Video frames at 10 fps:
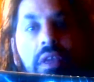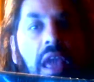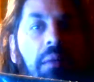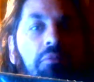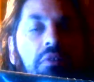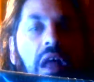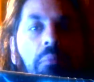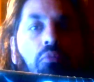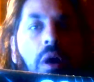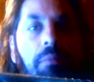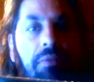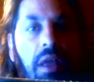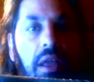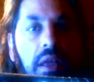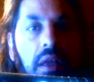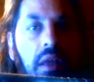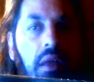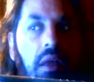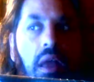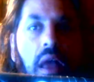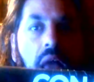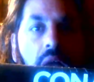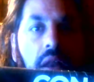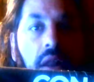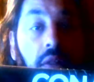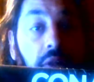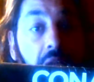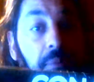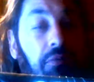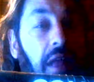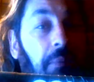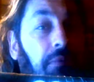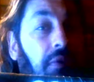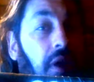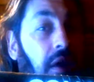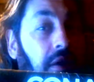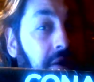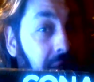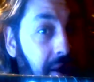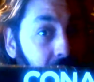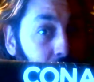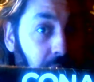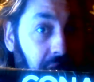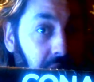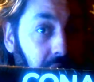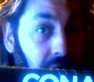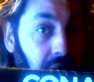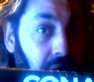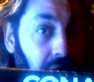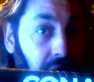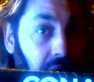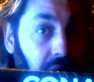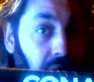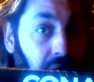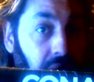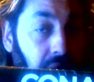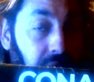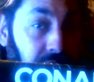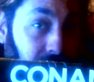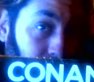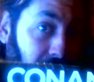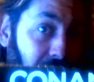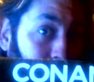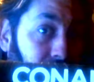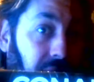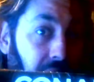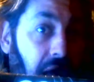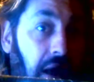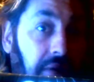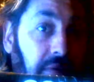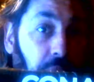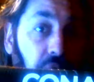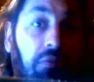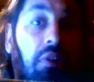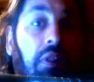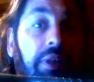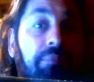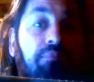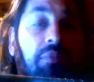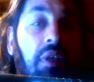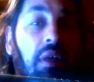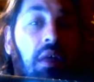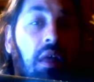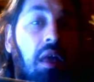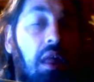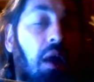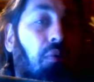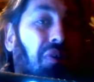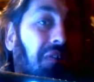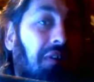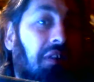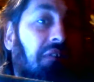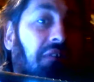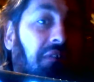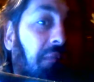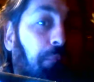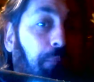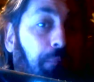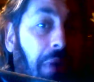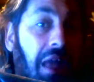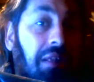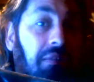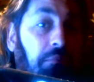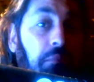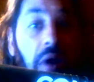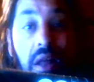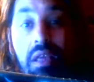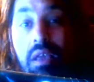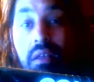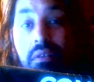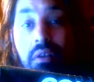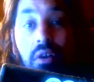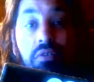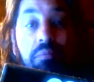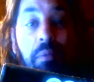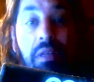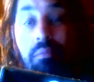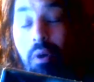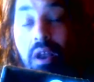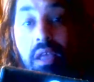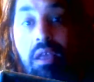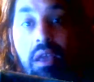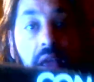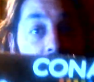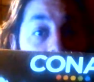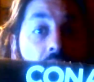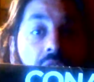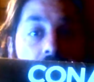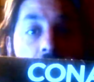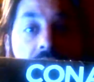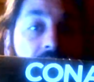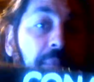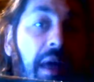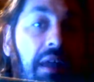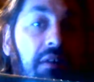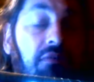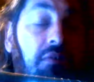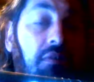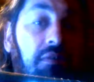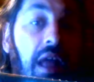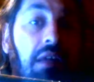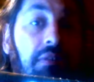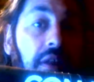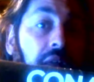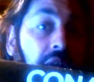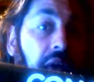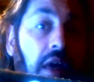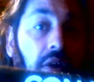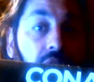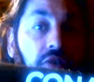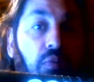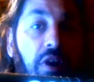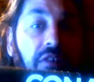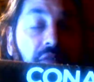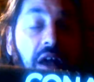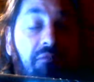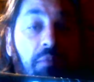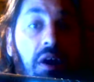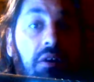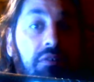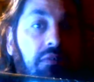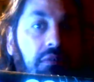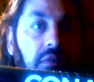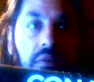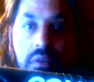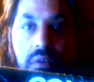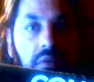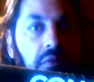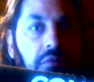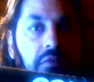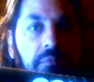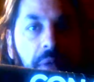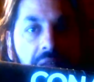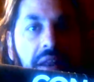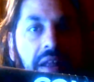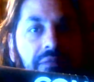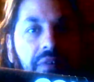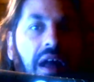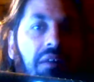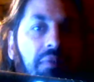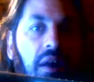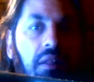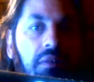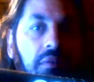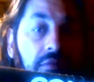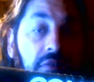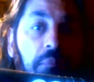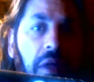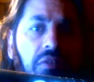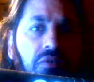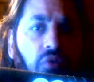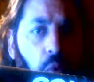the GameStop website, and none of the GameStops near me seemed to have it in stock, supposedly. And I wasn't going to spend money to go spend money. As awesome as this package sounded, at only 25 bucks, spending $5 to spend